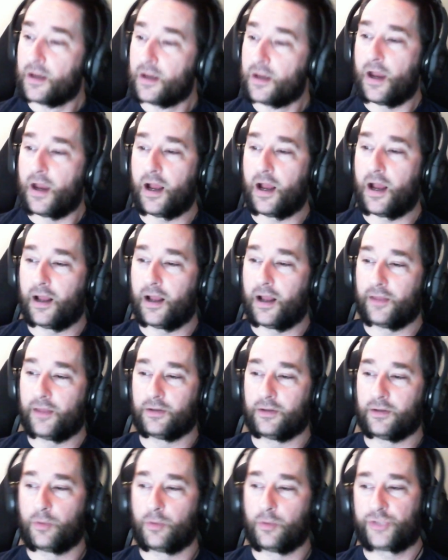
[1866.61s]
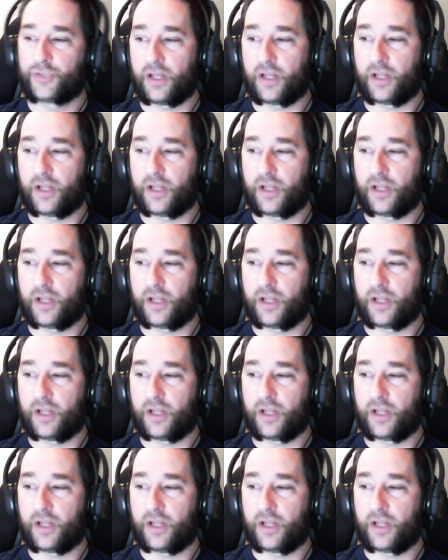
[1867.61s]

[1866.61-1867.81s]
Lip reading: The Global Challenge